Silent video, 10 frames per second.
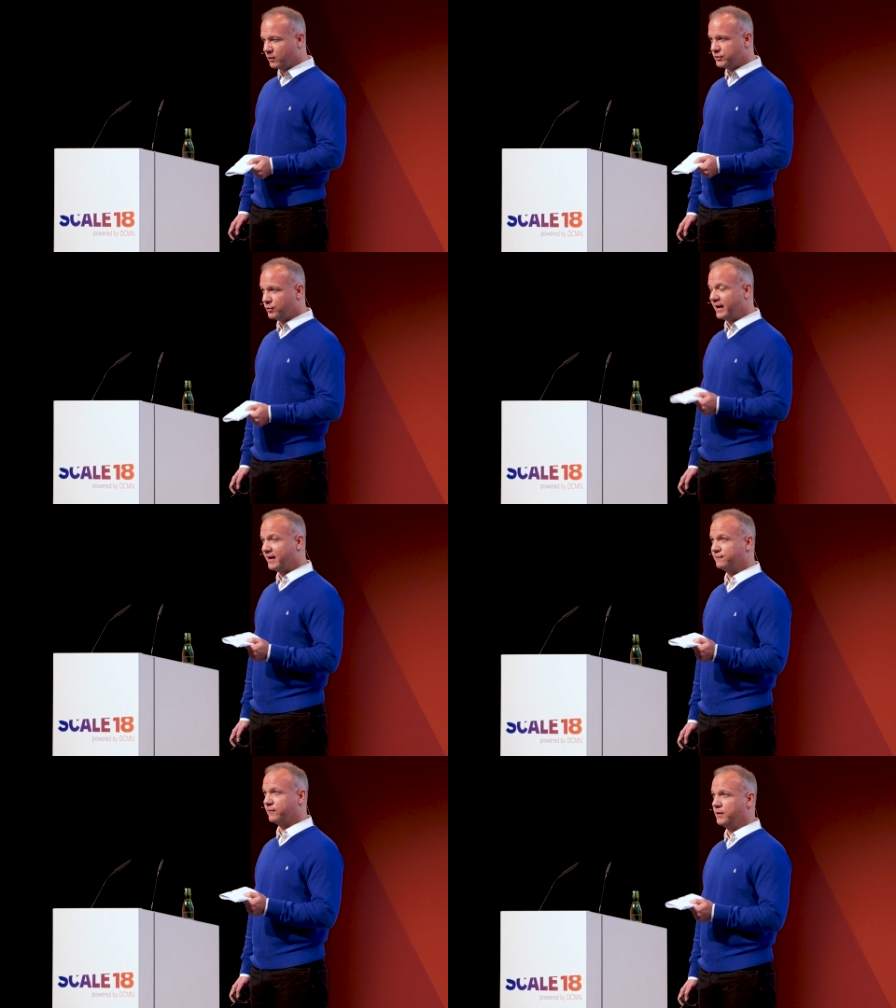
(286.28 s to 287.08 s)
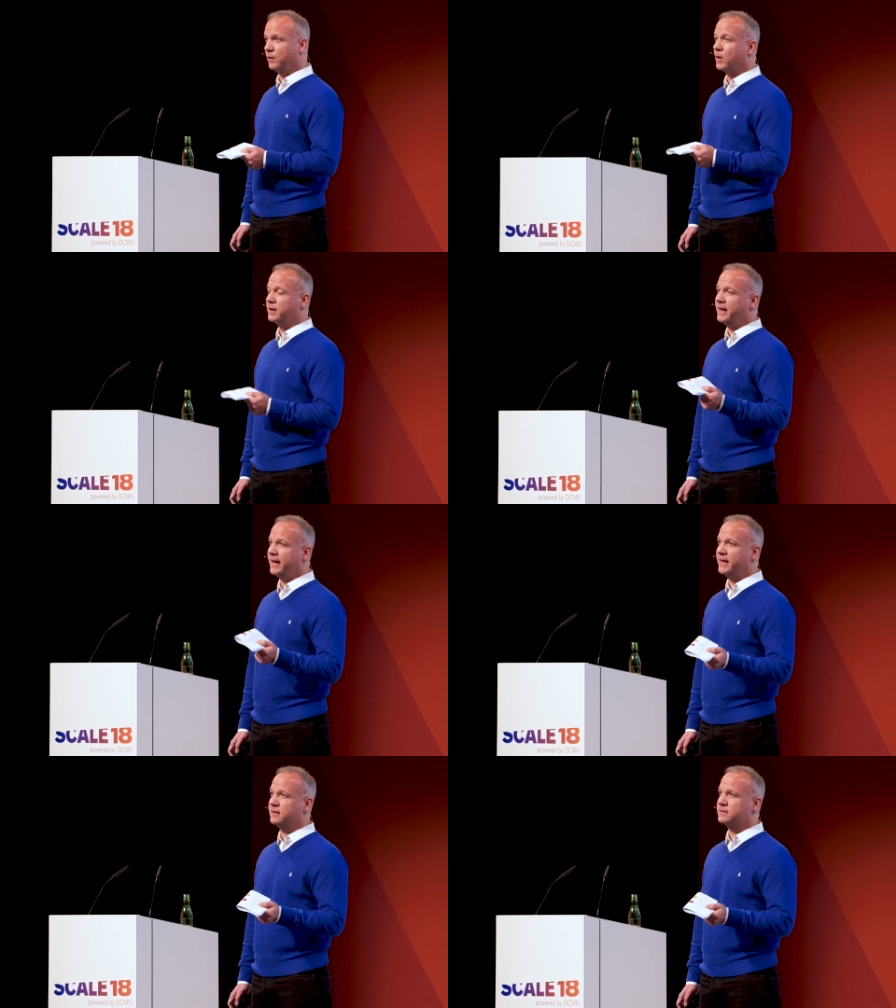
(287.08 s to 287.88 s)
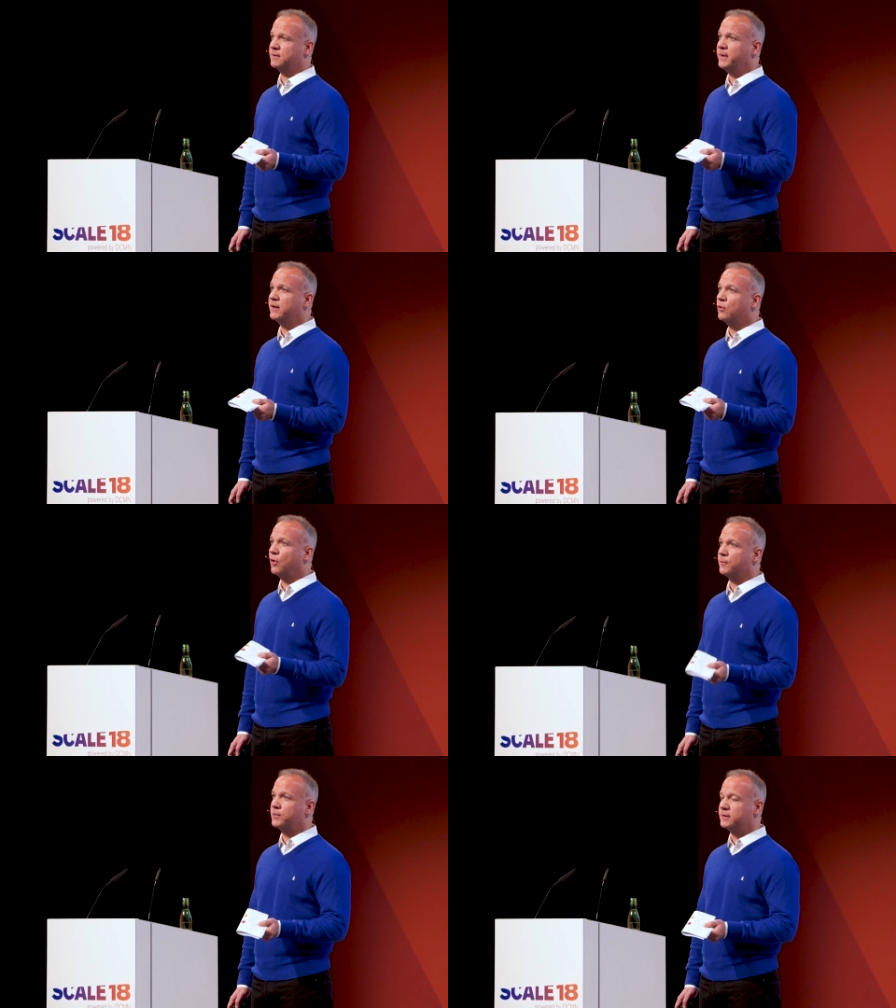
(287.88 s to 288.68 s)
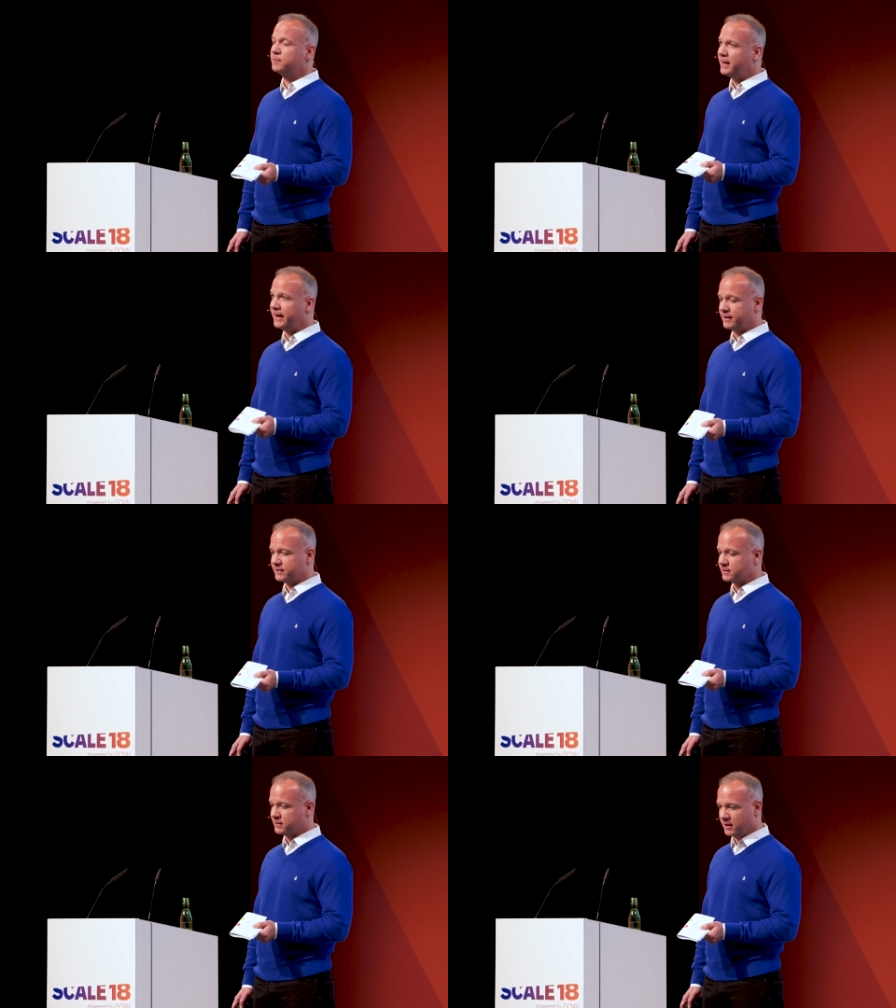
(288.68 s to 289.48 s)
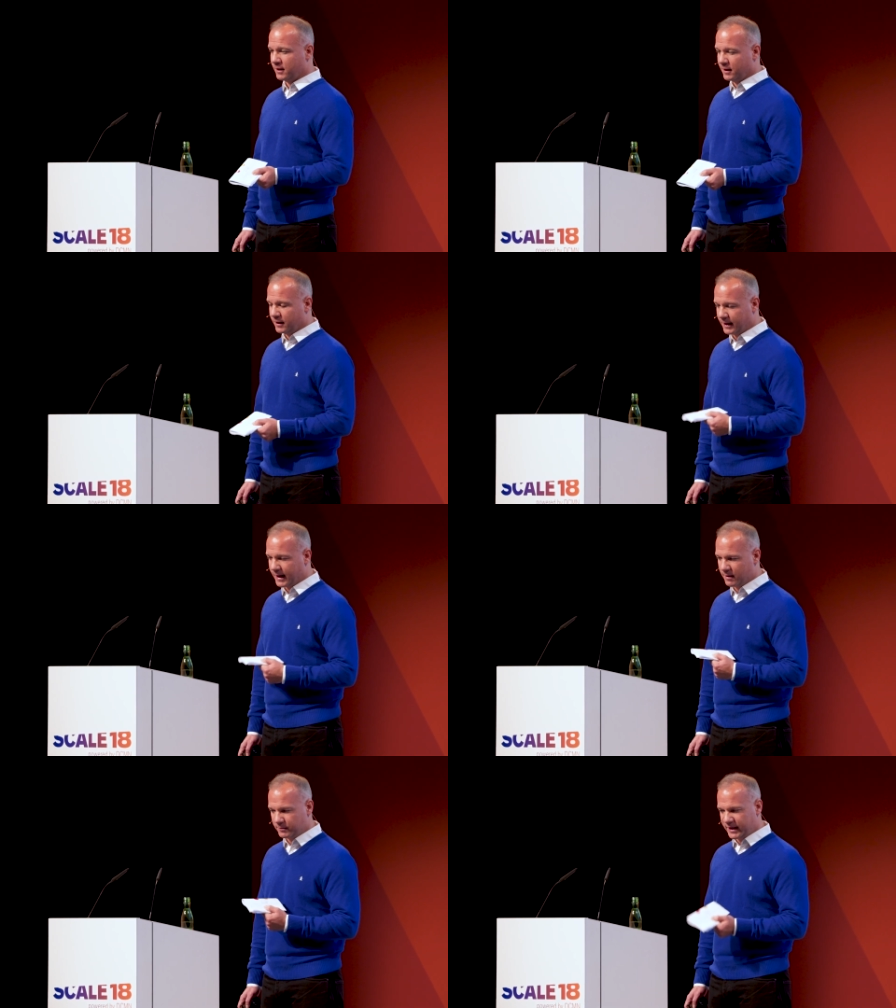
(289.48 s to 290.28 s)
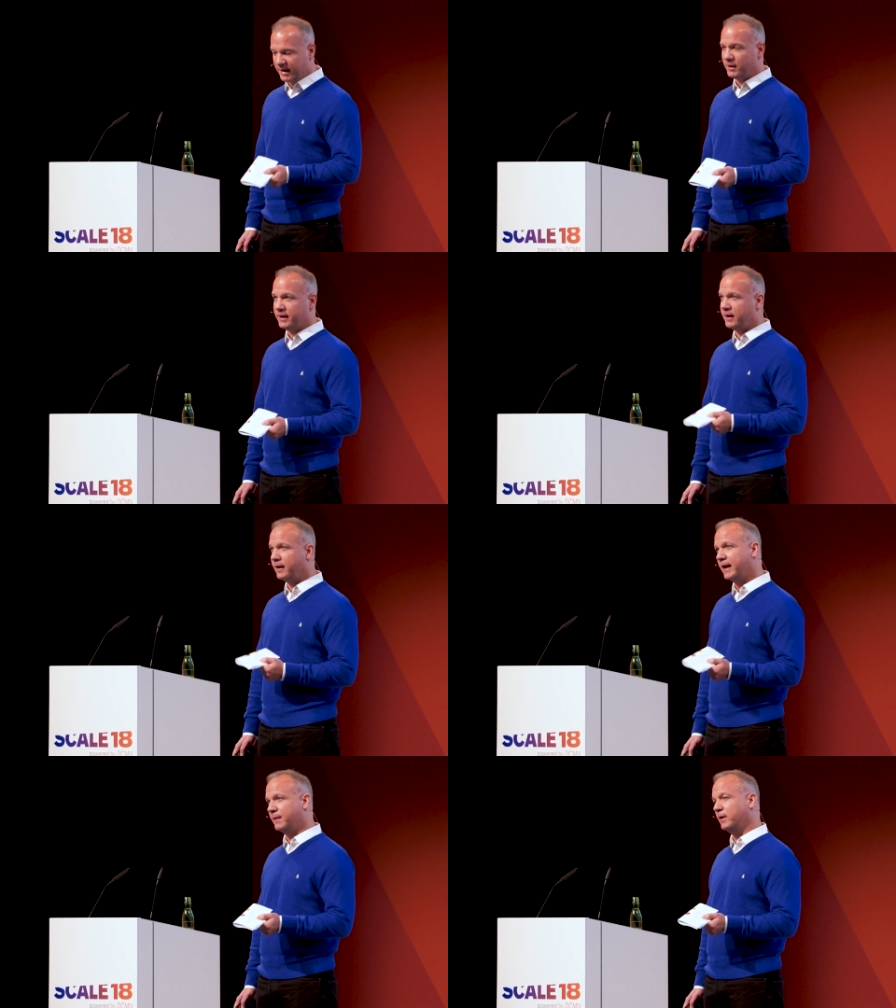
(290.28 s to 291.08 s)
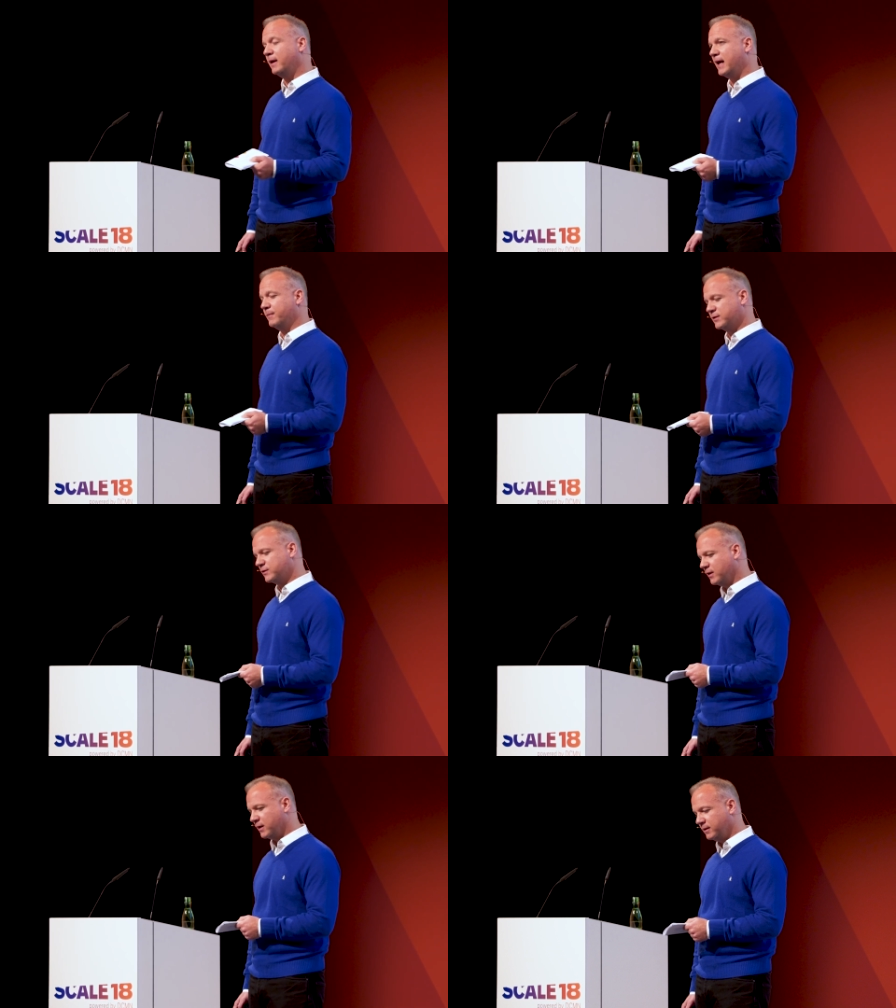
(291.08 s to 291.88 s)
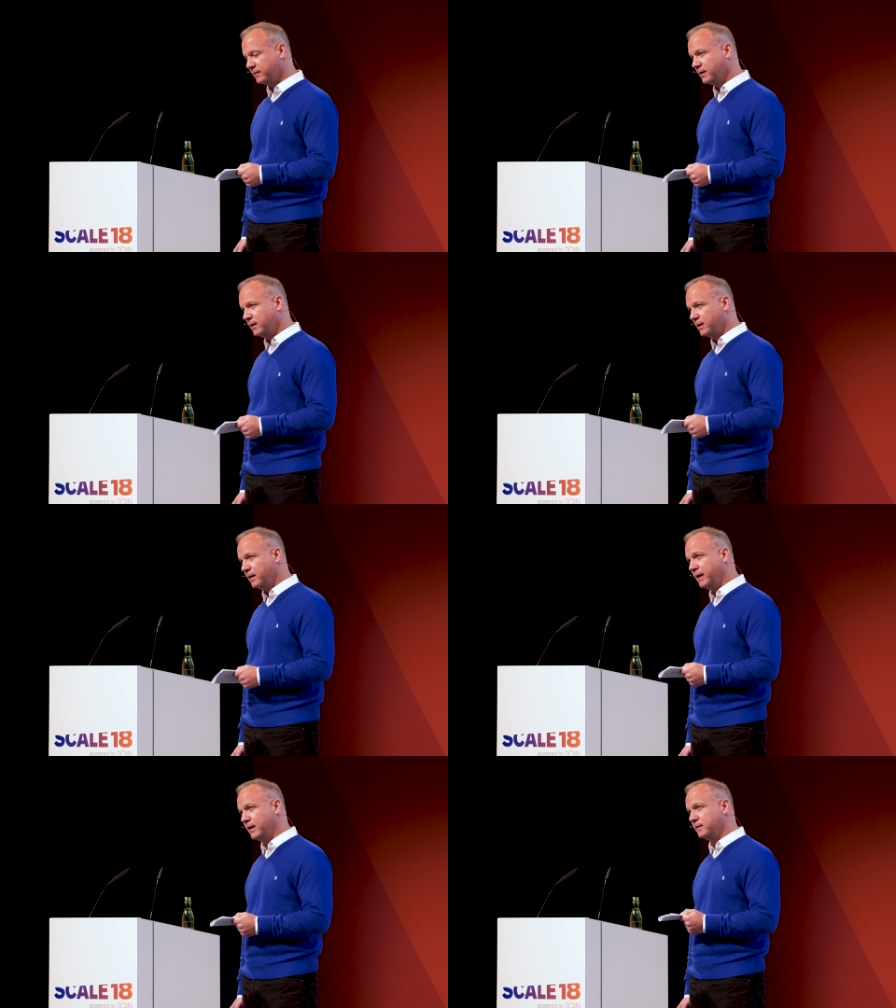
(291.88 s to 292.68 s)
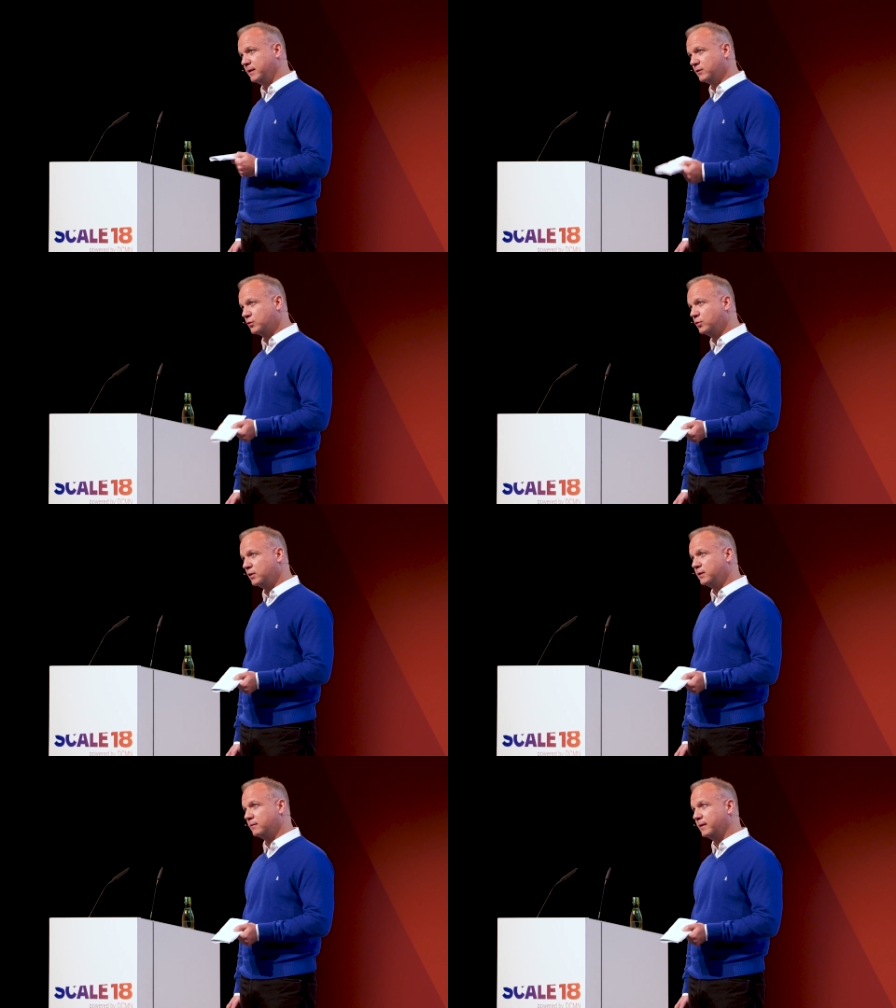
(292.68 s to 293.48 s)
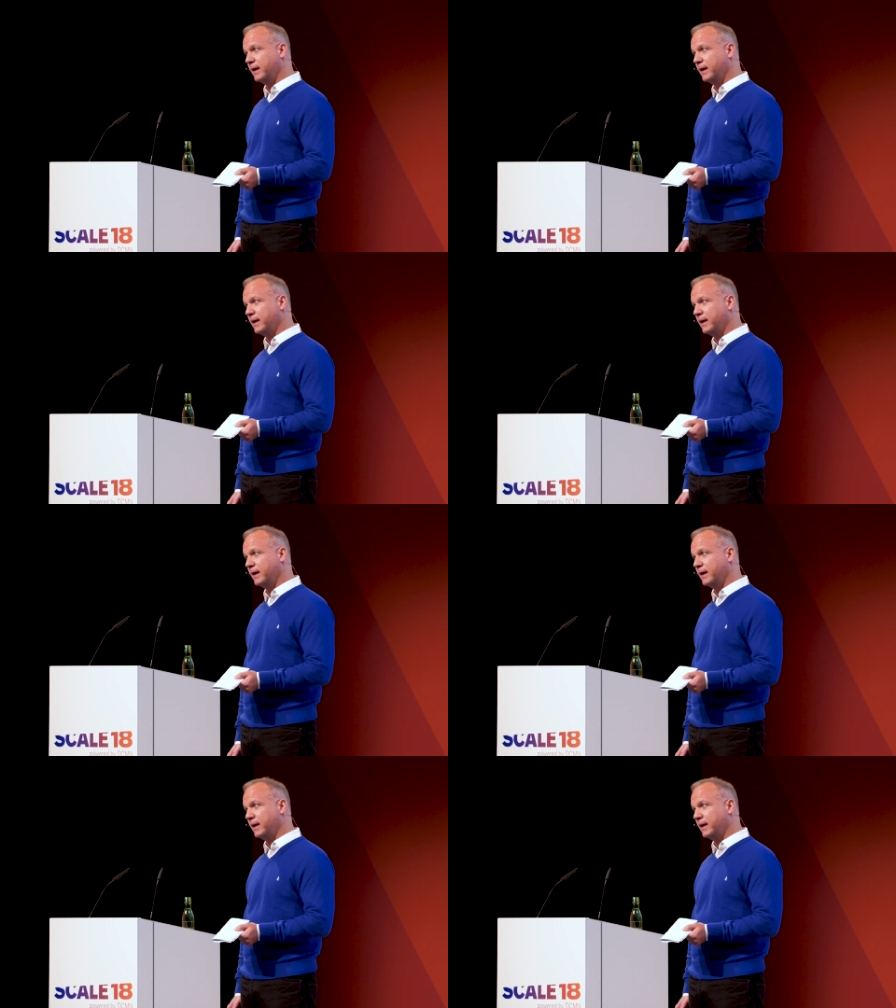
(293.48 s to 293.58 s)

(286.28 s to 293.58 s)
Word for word: you have on the one hand the big corporate players, um, namely Apple, Amazon, and, and Google.